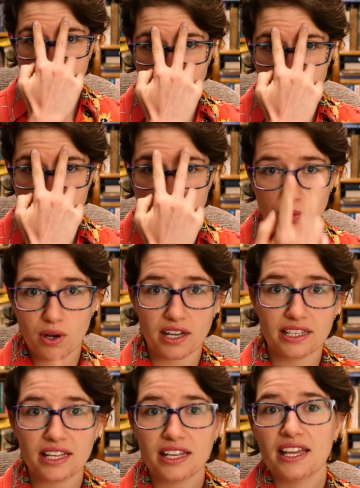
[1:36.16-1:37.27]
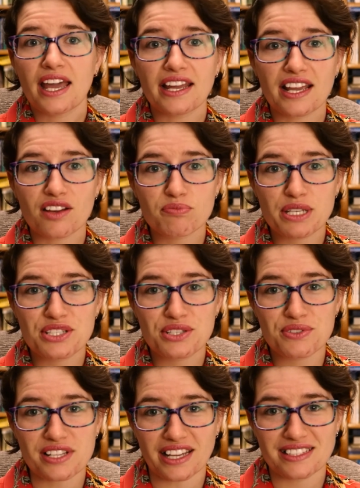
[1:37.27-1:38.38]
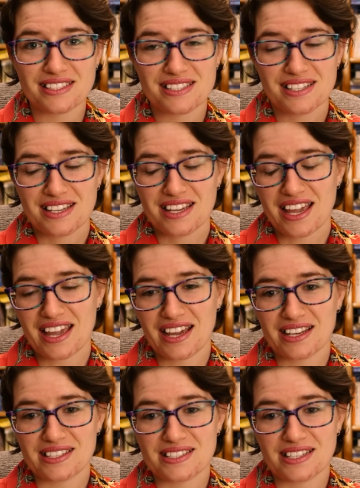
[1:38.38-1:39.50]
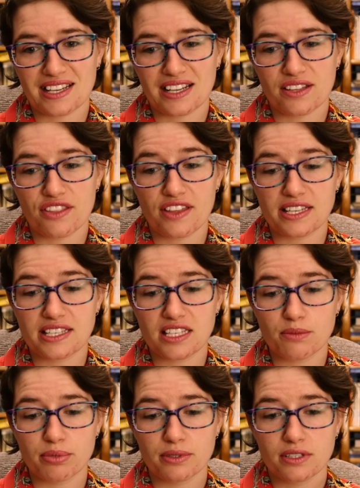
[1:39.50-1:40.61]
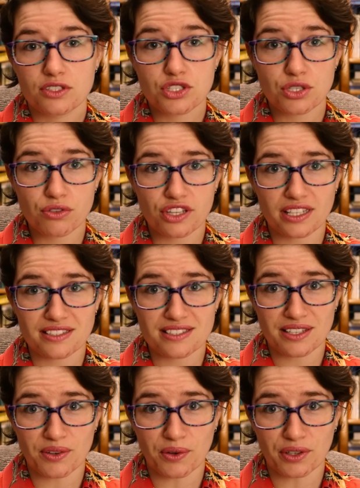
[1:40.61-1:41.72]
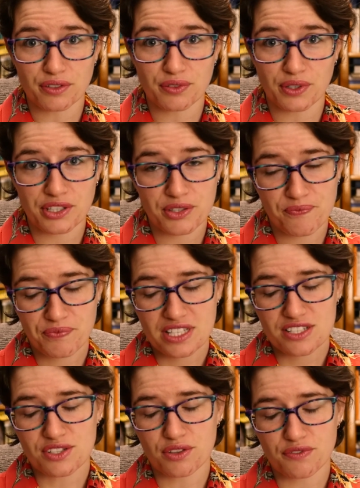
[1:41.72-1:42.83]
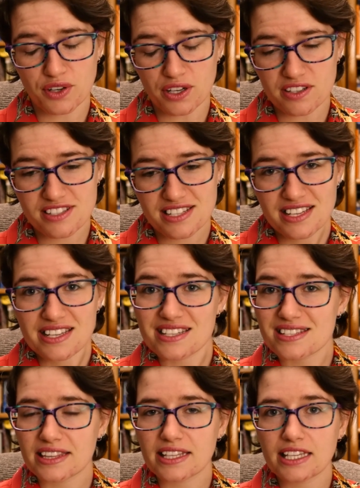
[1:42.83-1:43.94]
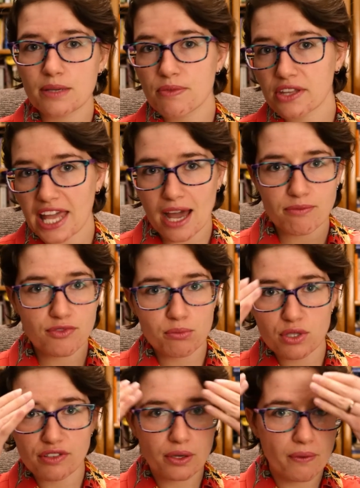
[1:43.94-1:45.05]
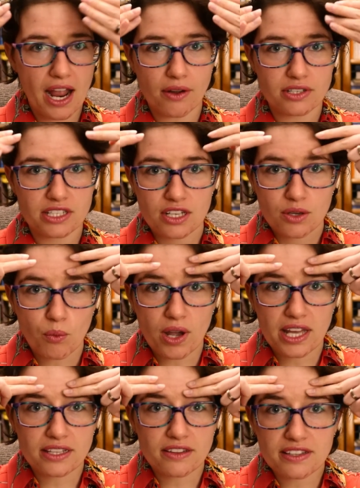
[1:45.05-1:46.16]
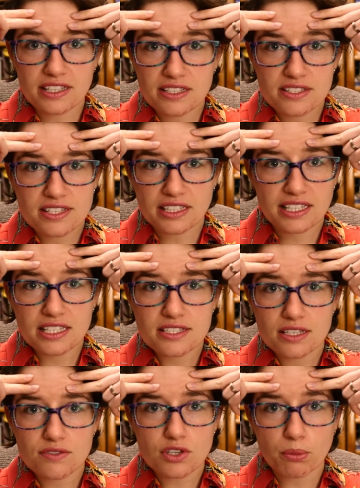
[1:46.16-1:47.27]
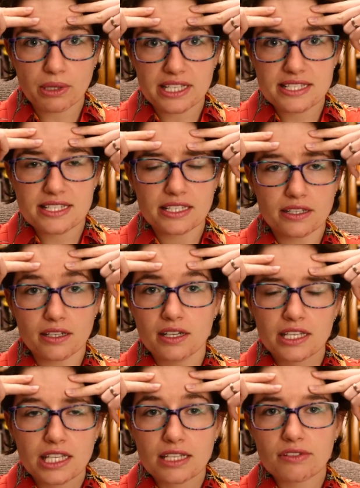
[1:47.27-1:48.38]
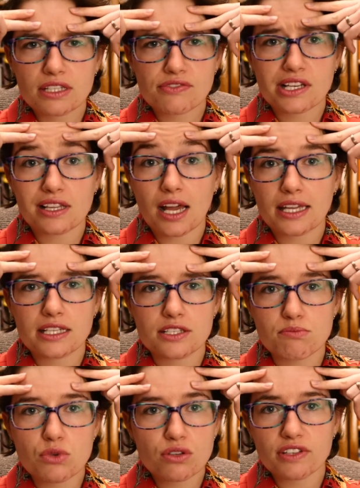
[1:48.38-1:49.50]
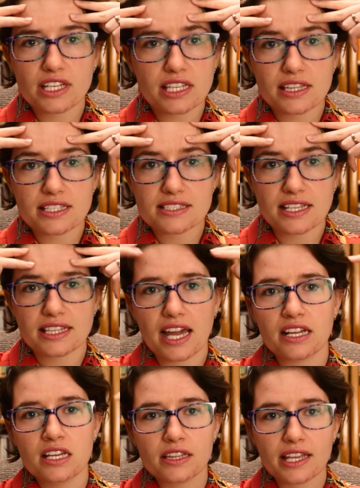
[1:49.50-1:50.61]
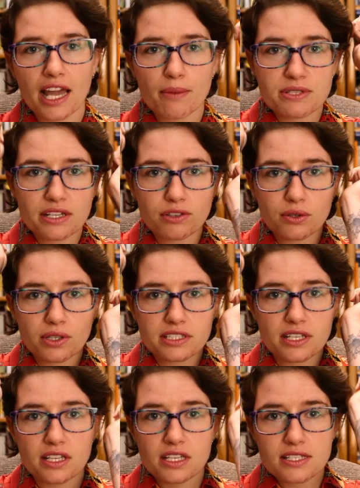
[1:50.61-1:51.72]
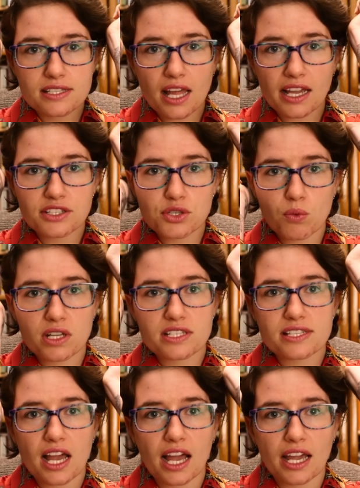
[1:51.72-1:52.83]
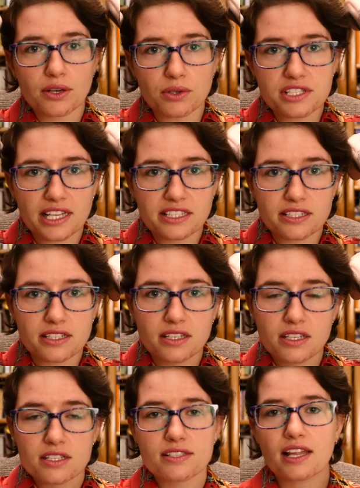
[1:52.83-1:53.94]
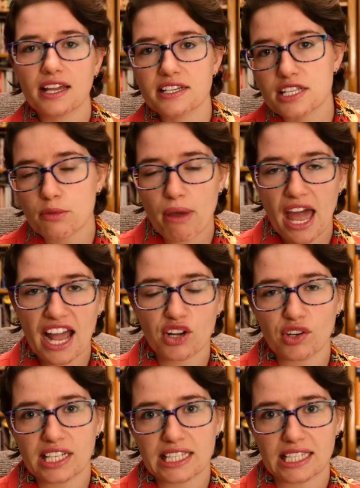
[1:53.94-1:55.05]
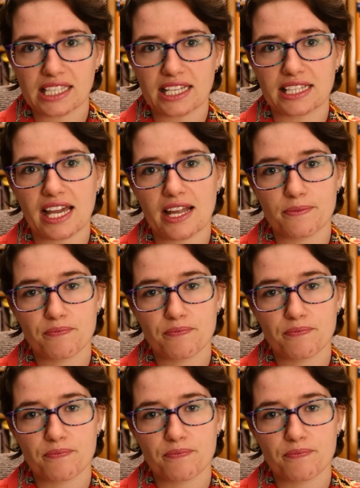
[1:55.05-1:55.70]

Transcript: FP1 and FP2 sites, and they keep two things in order for you. So the first is that they keep the cap from moving around. When these adhesives are placed here, even if the client is moving and things like that, the cap's never going to slide to one side or slide to the back or anything like that.